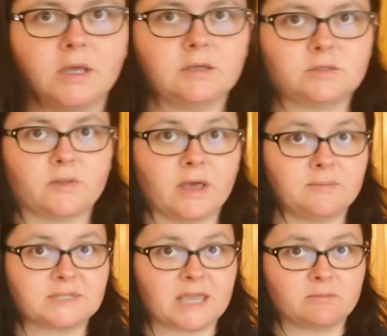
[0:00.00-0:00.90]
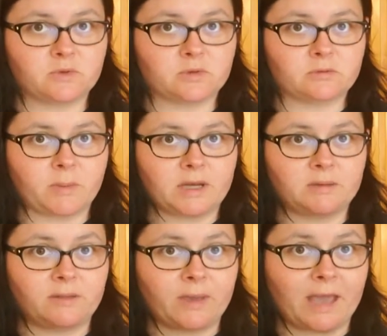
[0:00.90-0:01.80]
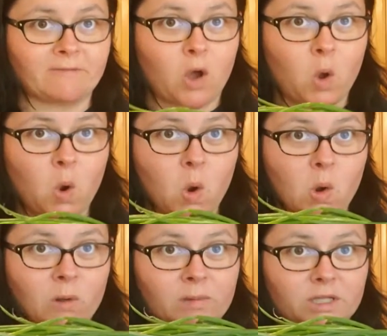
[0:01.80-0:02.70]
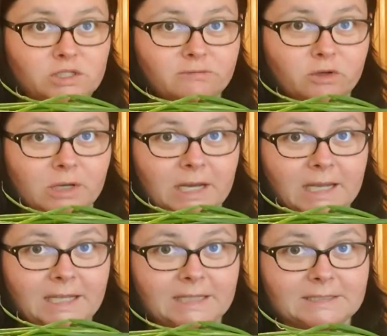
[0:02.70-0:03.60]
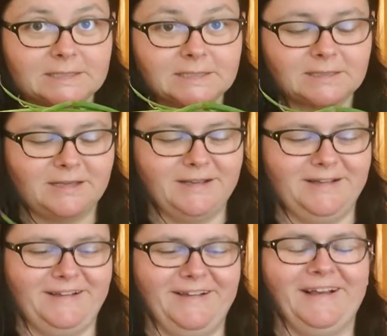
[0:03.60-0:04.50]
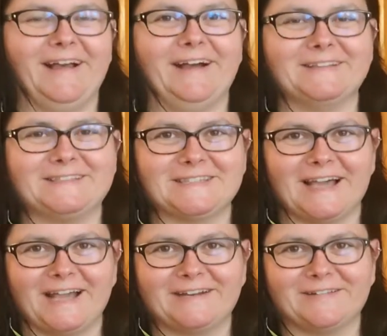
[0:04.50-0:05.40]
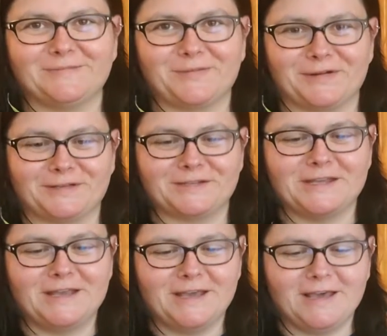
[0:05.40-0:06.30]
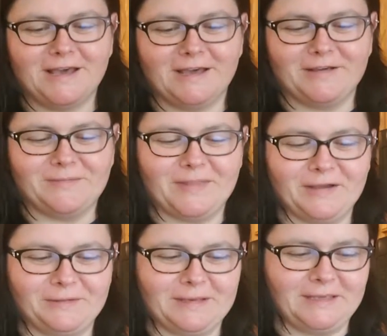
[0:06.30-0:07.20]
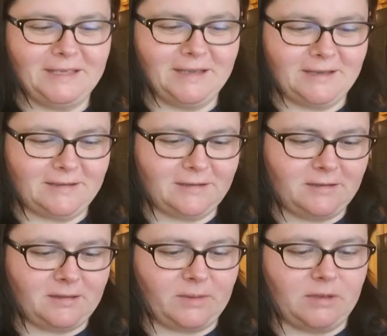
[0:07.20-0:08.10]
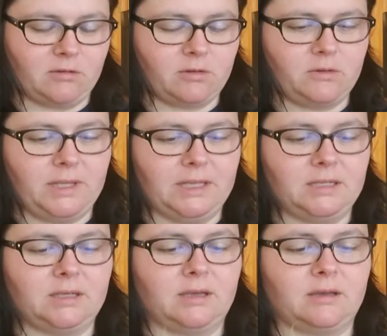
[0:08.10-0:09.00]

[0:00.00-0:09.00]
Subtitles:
So the hubs came through and reminded me that we have a whole bunch of green onions outside on the porch that we grew in